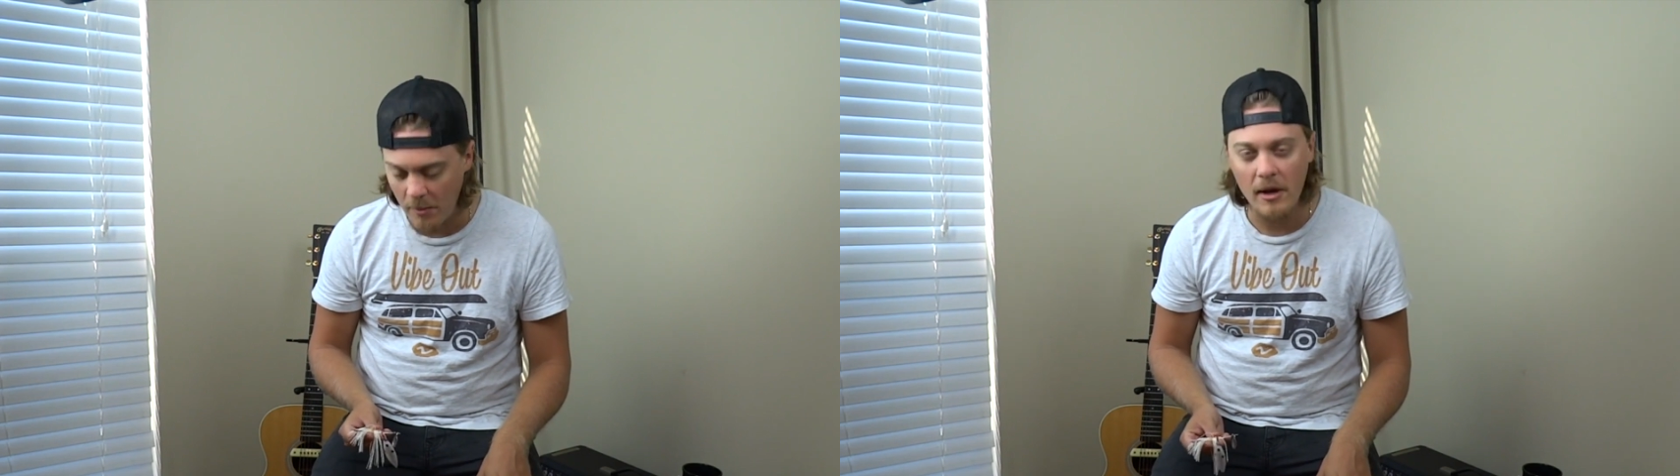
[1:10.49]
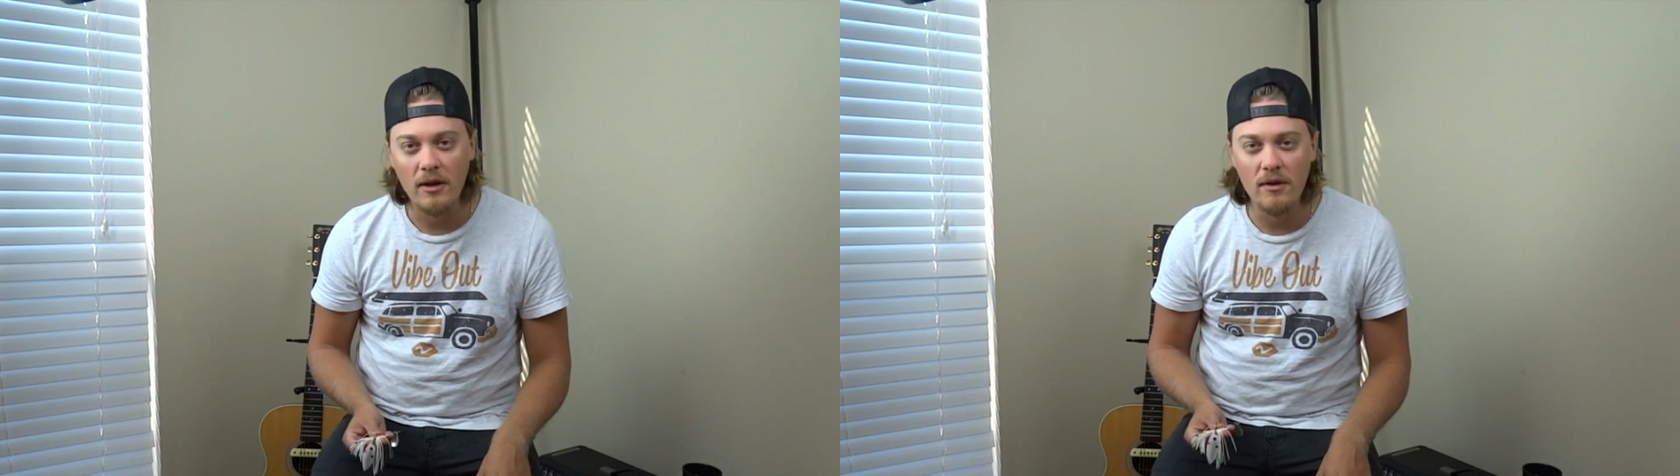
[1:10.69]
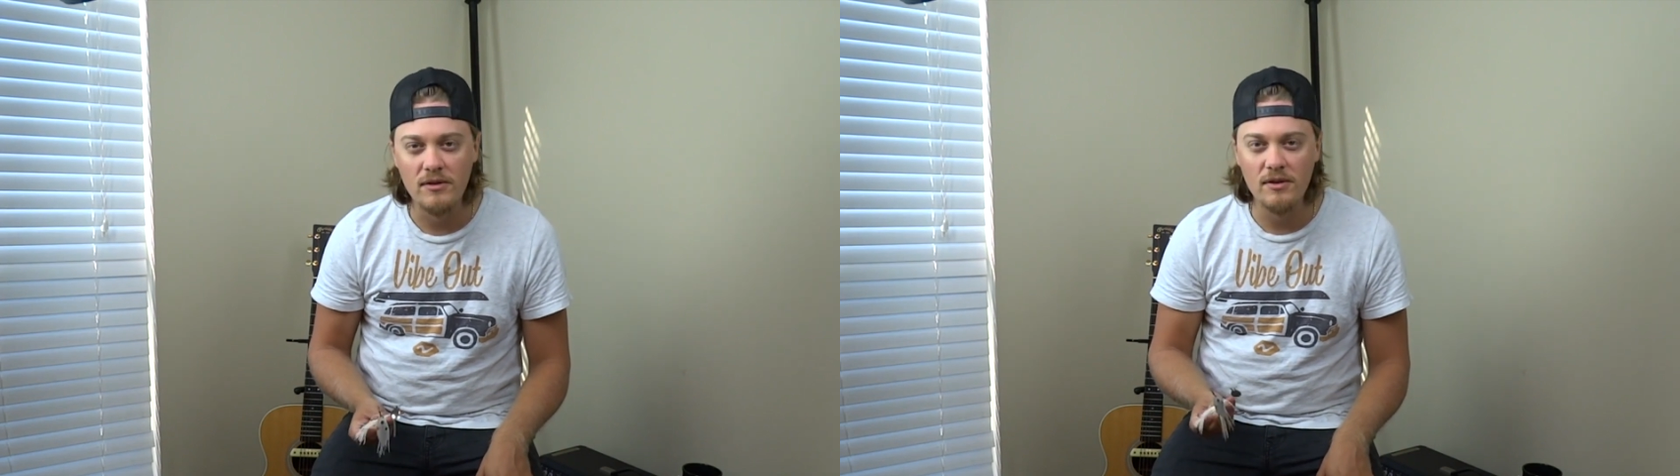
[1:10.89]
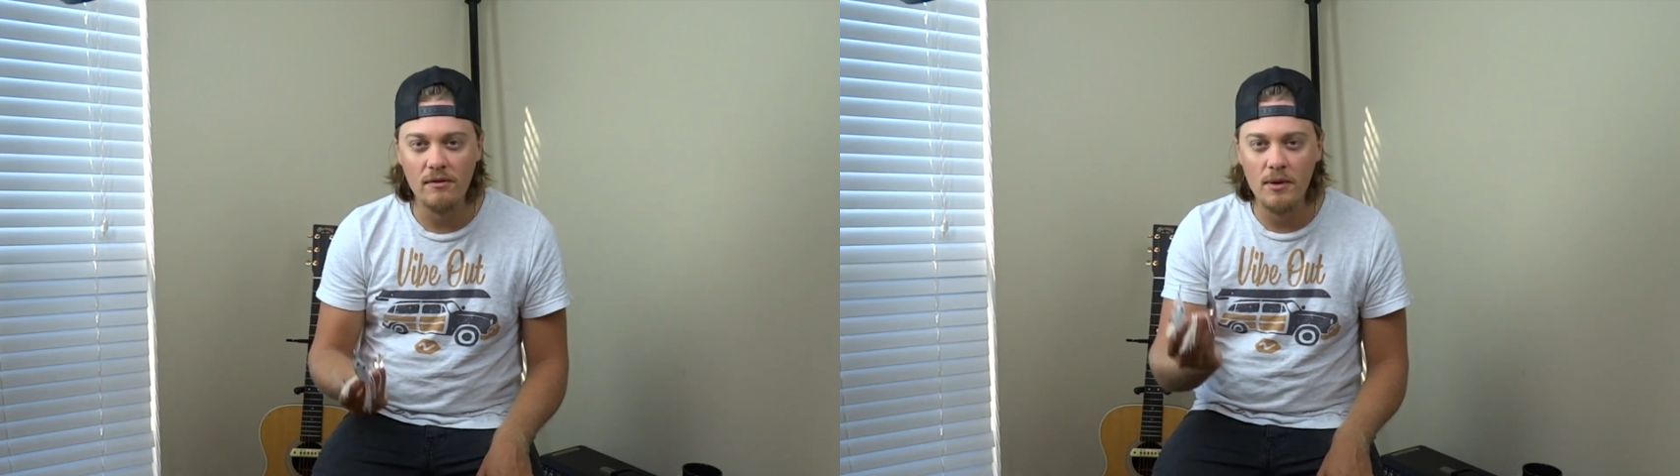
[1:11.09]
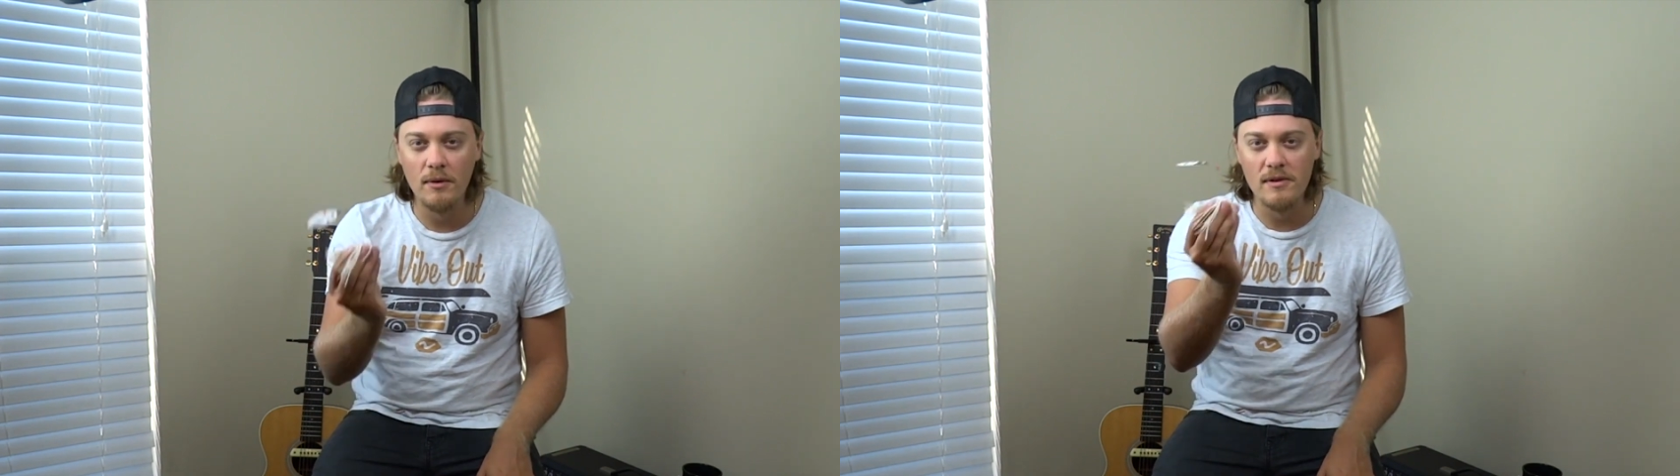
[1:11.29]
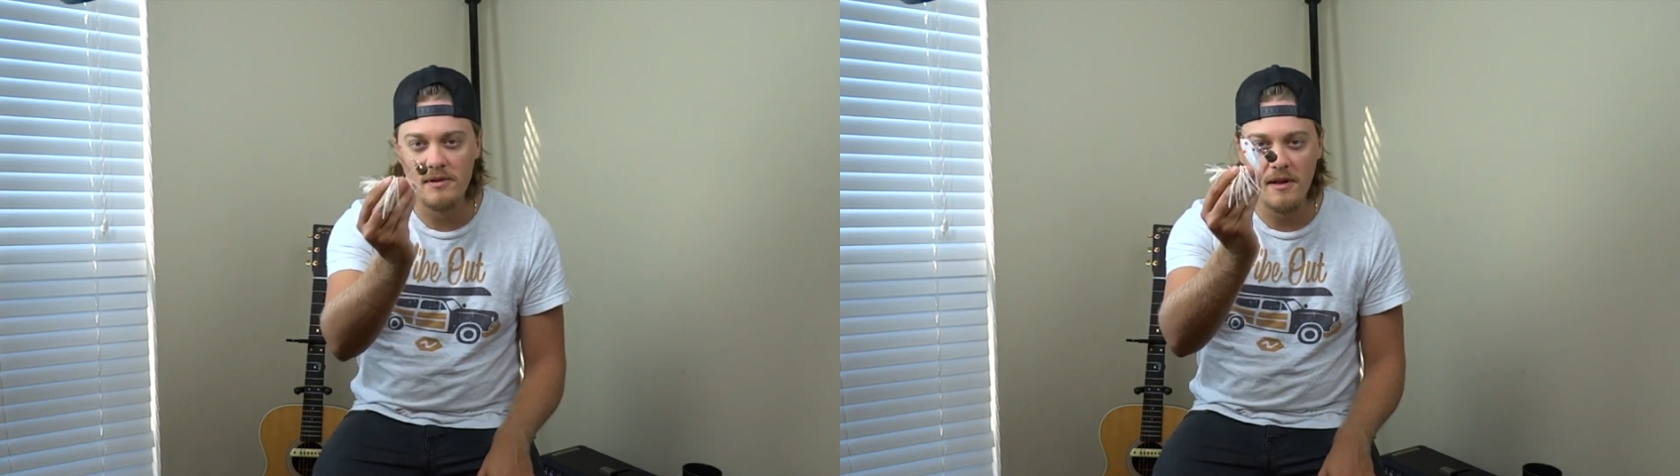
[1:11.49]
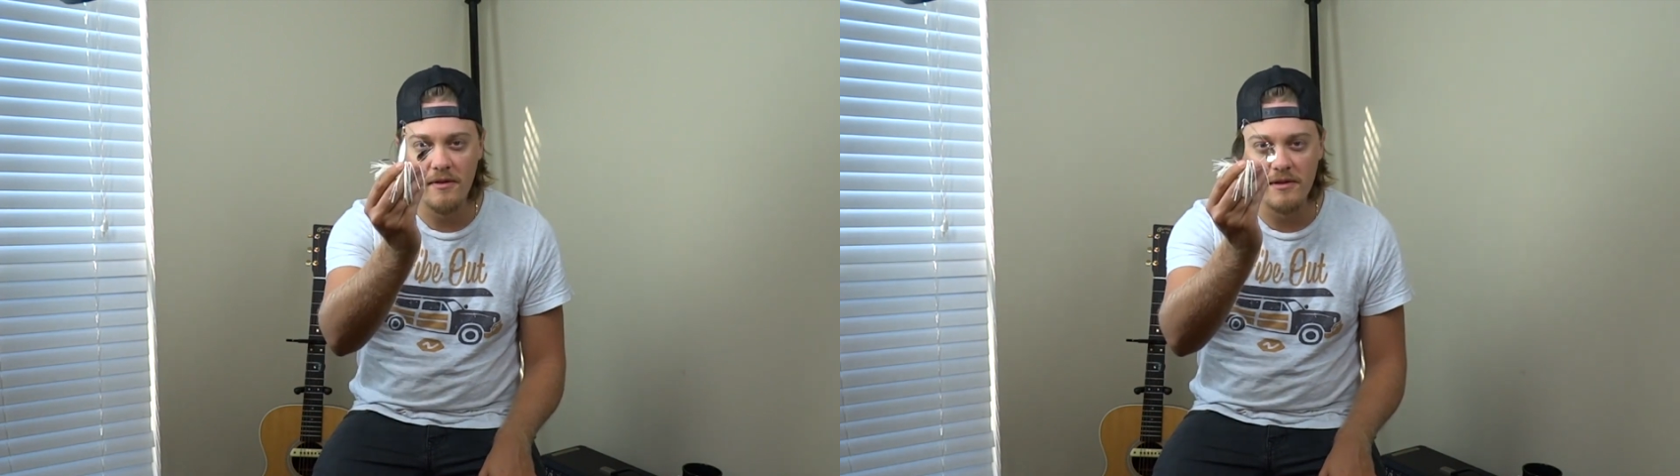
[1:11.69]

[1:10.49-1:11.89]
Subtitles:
of my go-to lures,